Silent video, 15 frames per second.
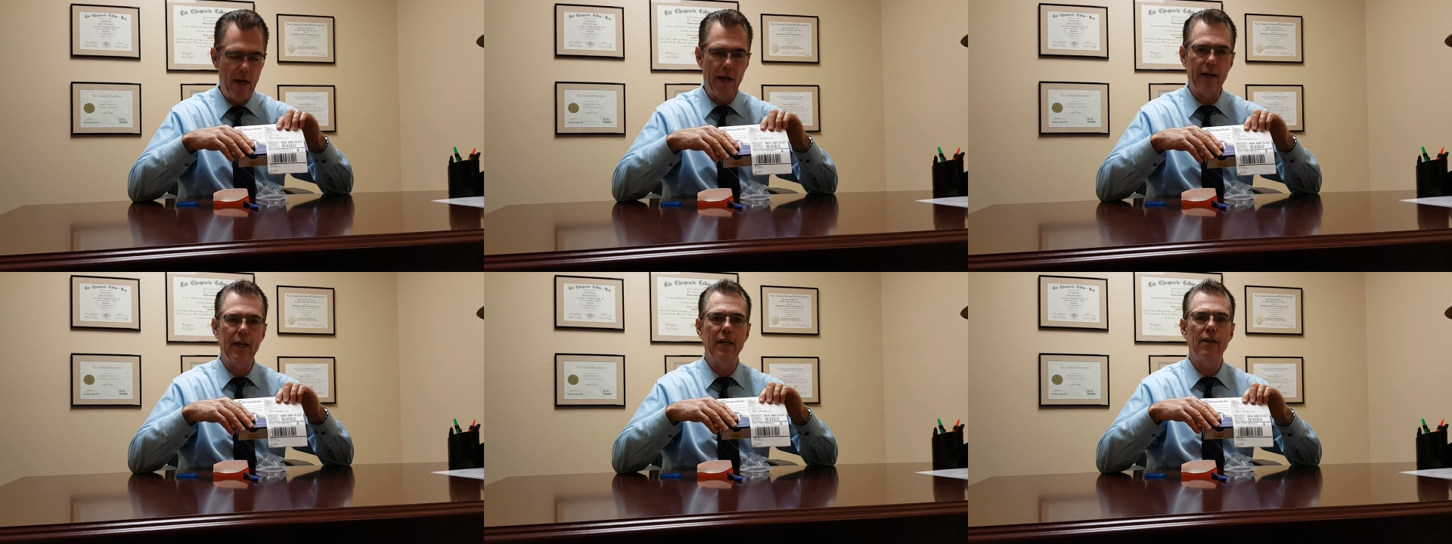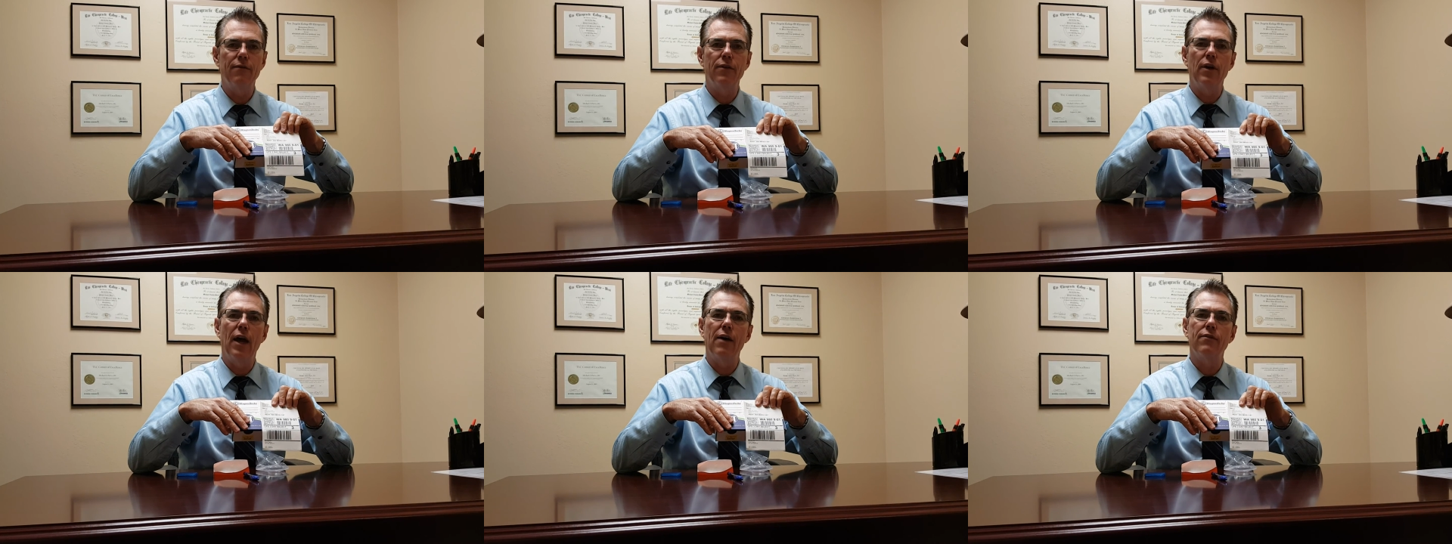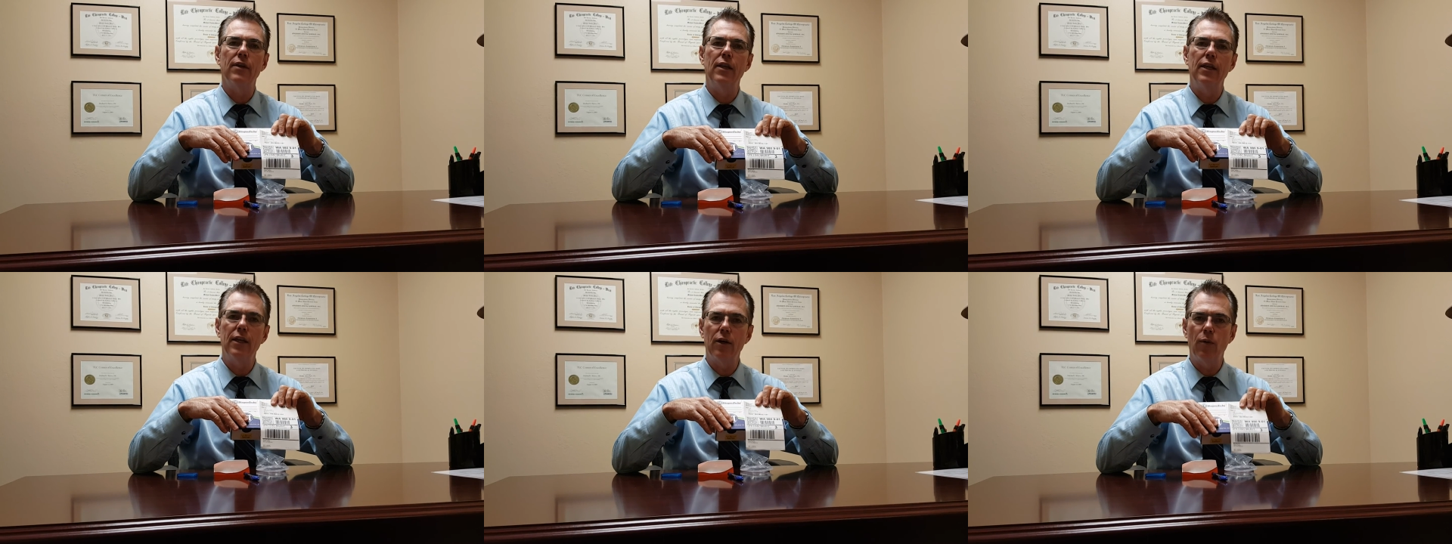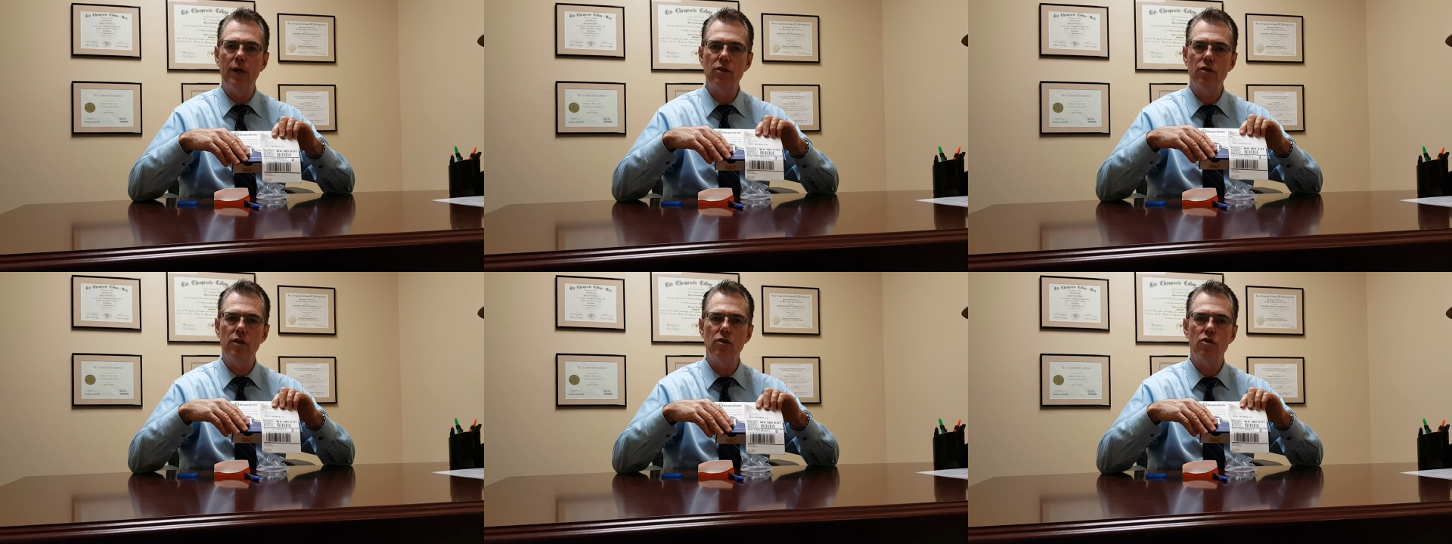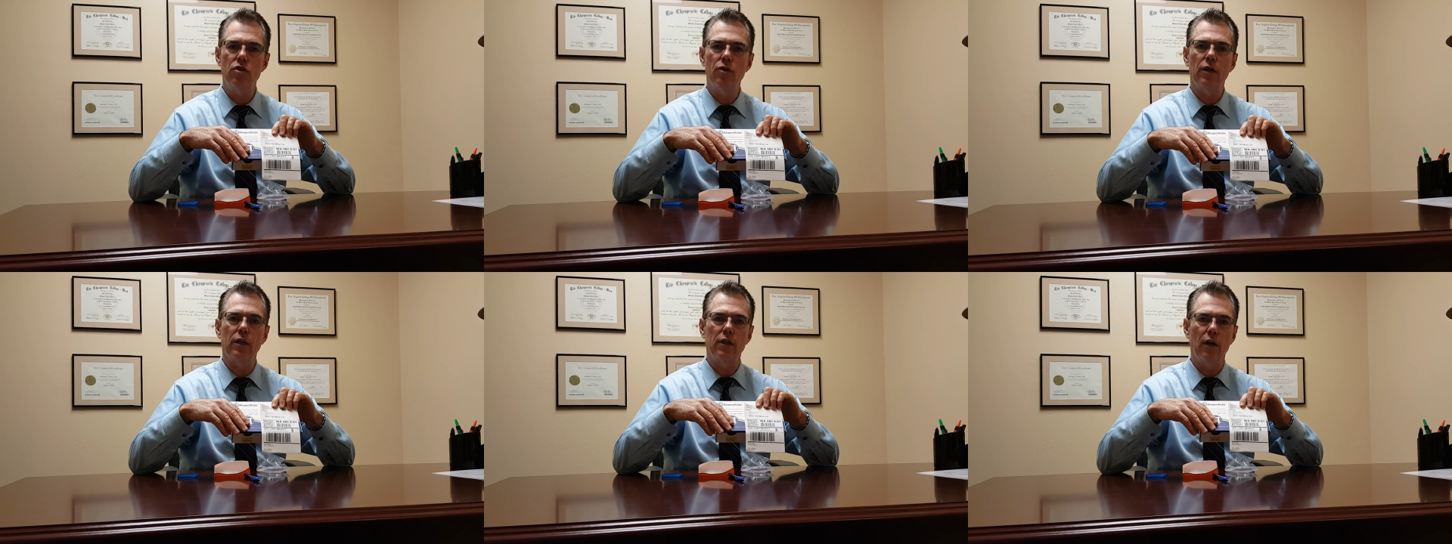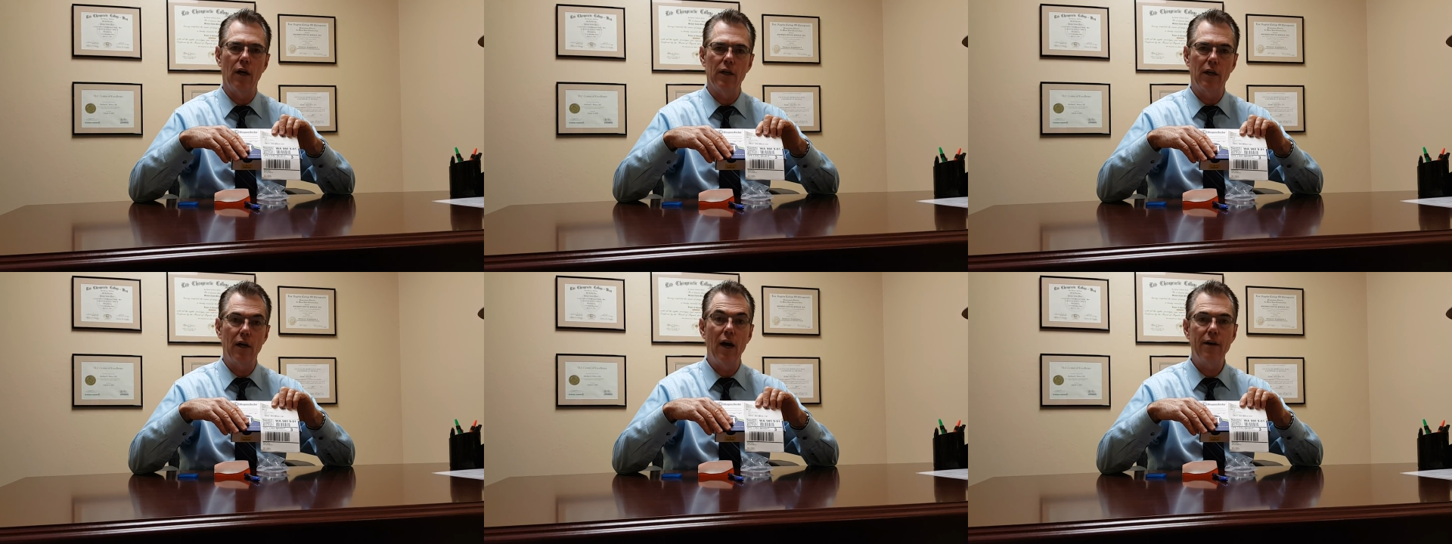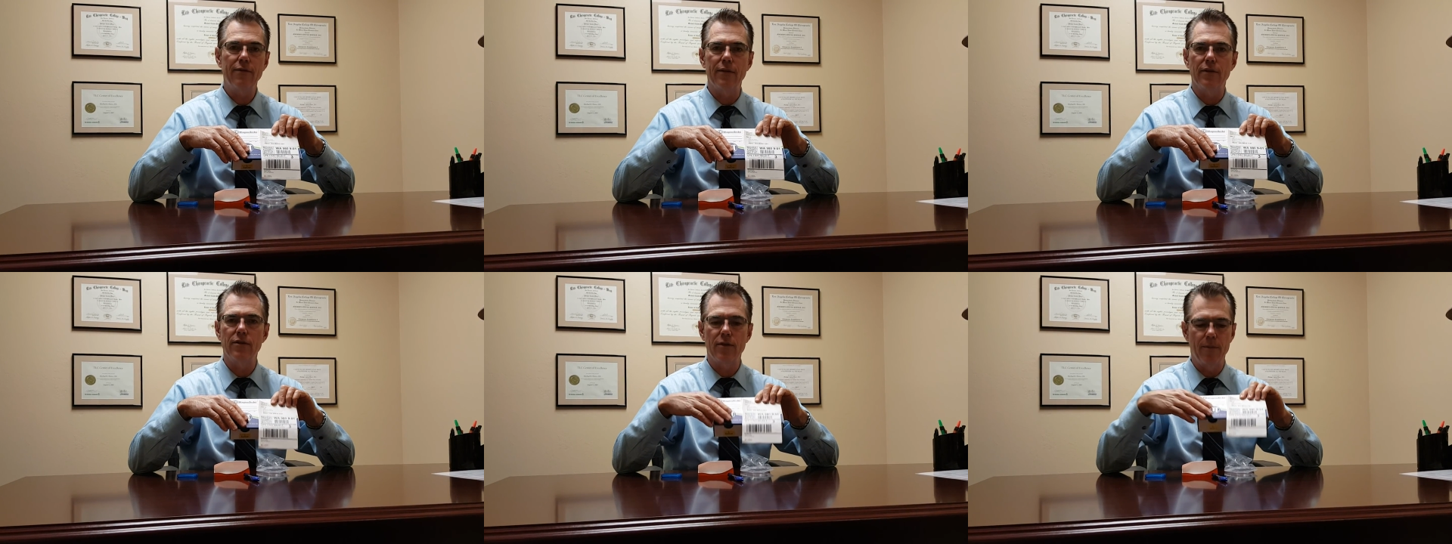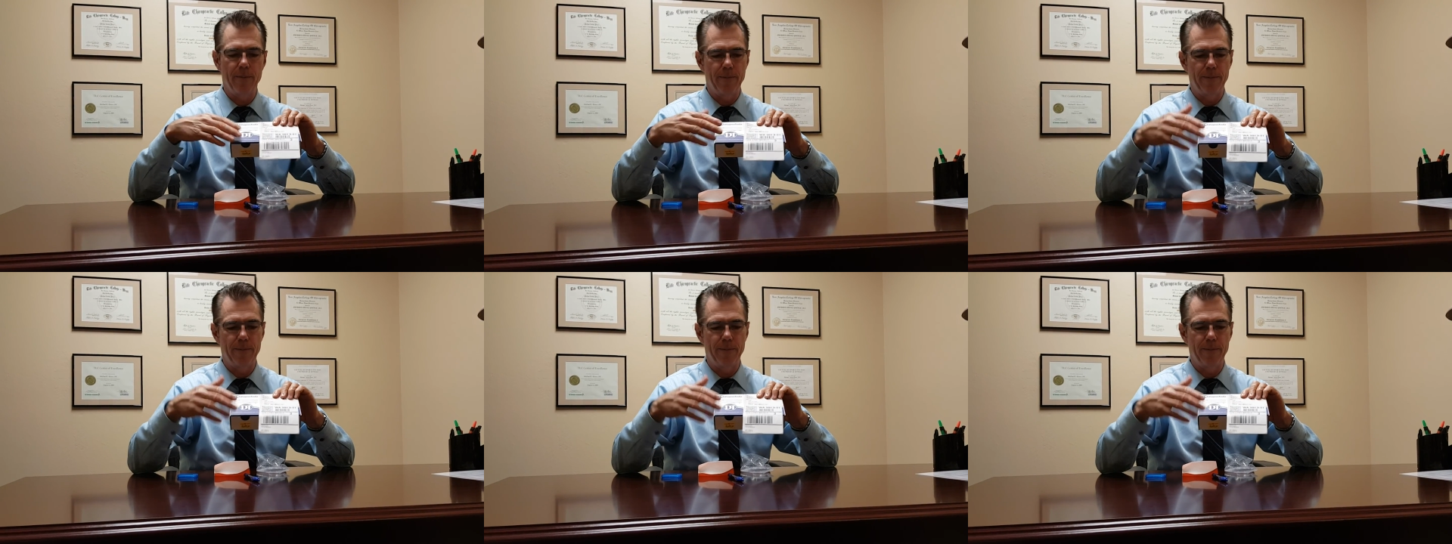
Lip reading: Again, if you have any questions, you can call our office.